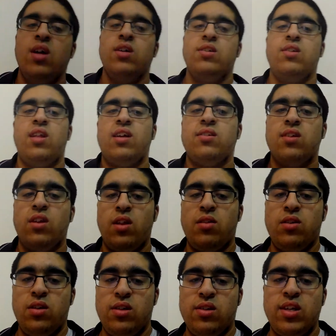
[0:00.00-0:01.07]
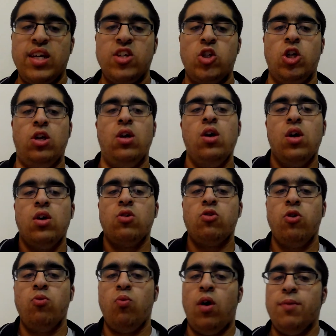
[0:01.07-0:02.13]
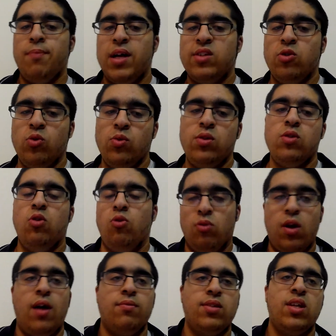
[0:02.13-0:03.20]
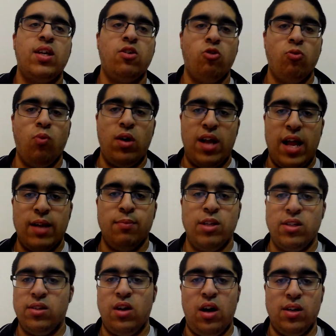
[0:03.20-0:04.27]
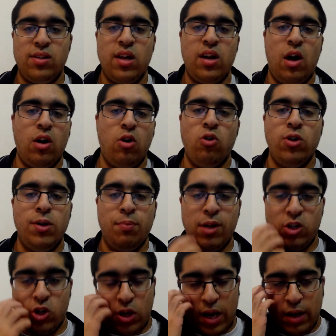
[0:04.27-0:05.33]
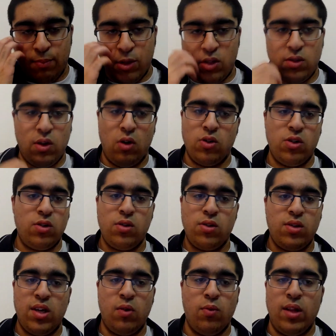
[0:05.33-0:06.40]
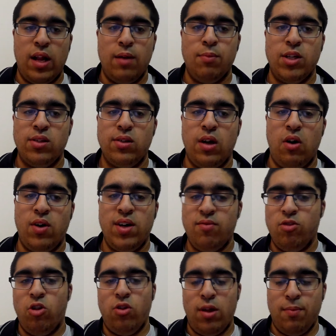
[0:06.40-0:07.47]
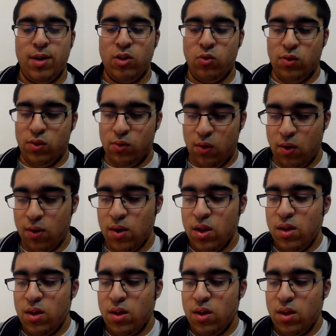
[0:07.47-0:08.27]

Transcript: So that's another distinction. Group 1 metals, or I'd say group 1 elements now. I said I'll only mention elements, so I'll just stick with elements now, even though they're metals as well.